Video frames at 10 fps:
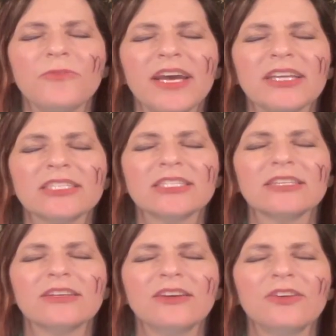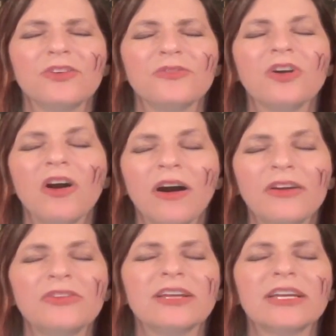west, for
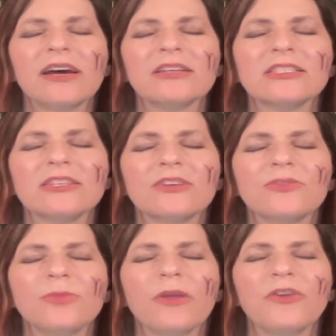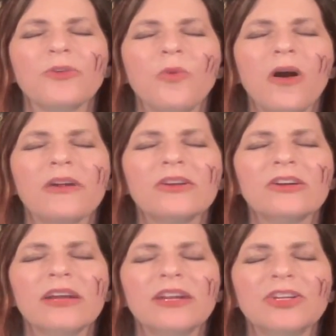honoring us with your
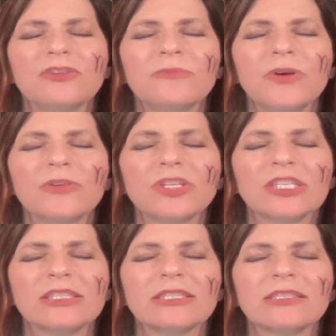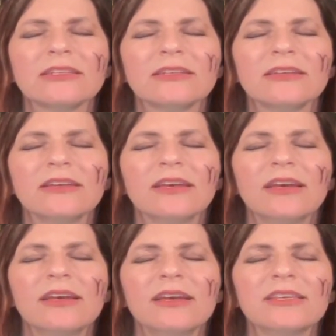water and your emotions.
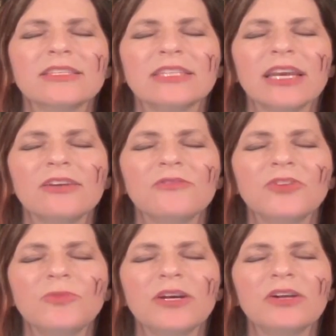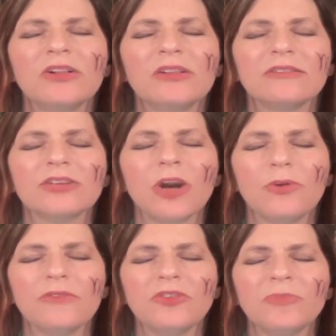Stay if you will, go
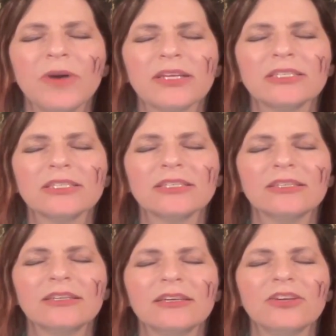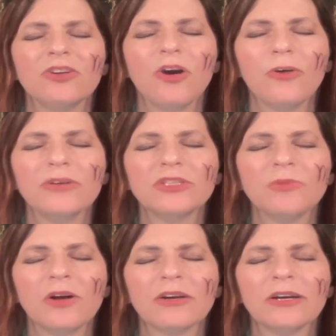if you must. You're always
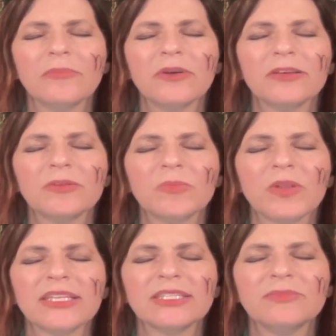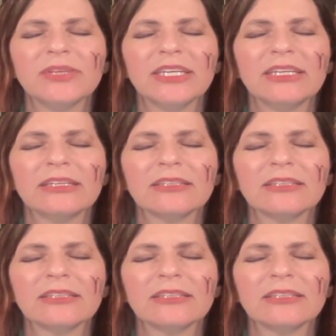welcome. Blessed be.